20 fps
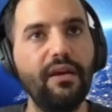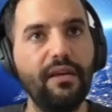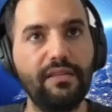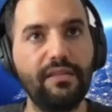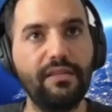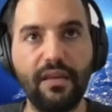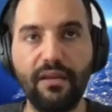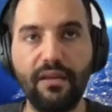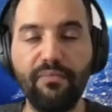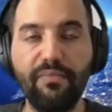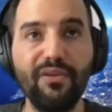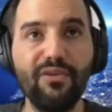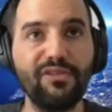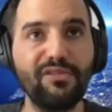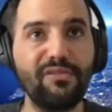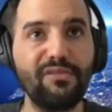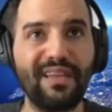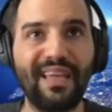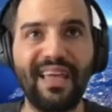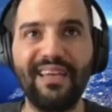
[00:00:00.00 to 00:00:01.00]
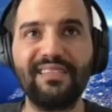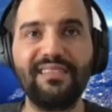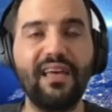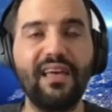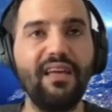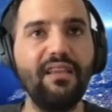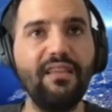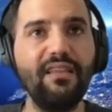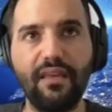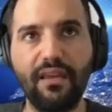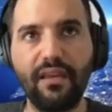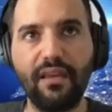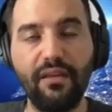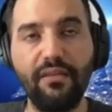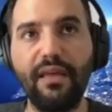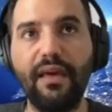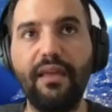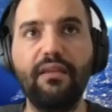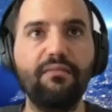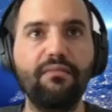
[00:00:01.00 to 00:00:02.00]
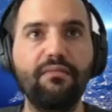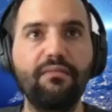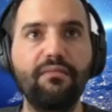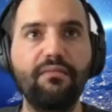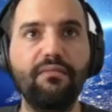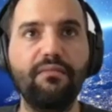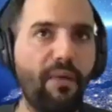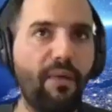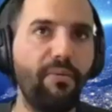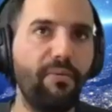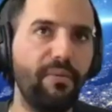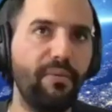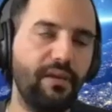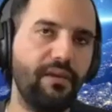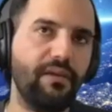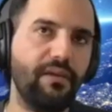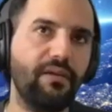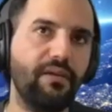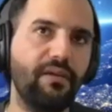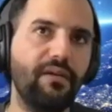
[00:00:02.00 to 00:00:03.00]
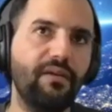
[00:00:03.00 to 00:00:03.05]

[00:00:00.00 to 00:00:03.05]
It's going to be used against anything, and, and probably